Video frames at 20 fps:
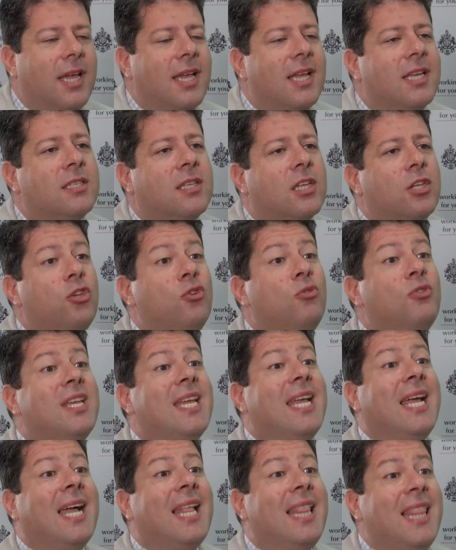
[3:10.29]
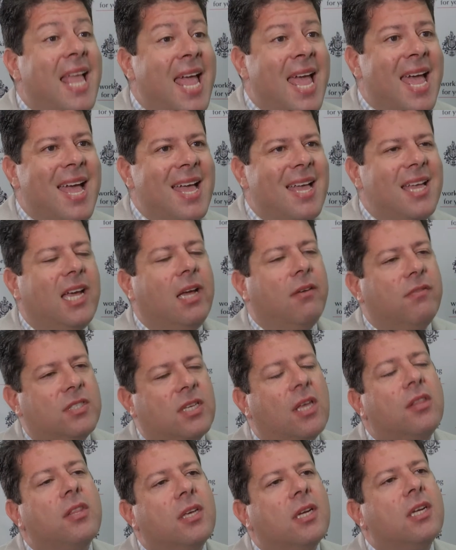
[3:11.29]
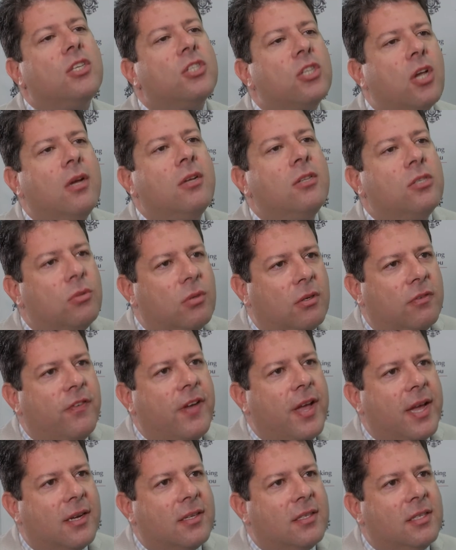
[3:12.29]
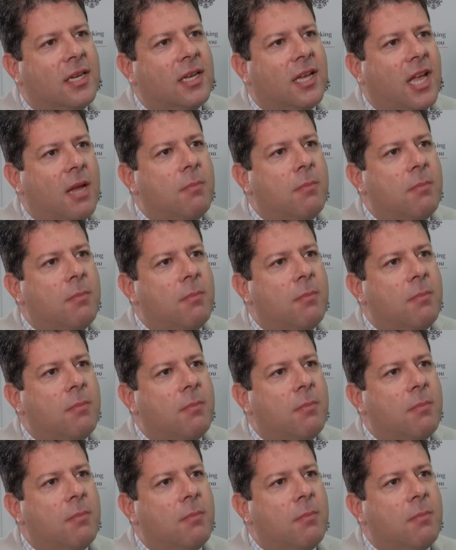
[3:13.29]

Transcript: is that you declare if something is going to affect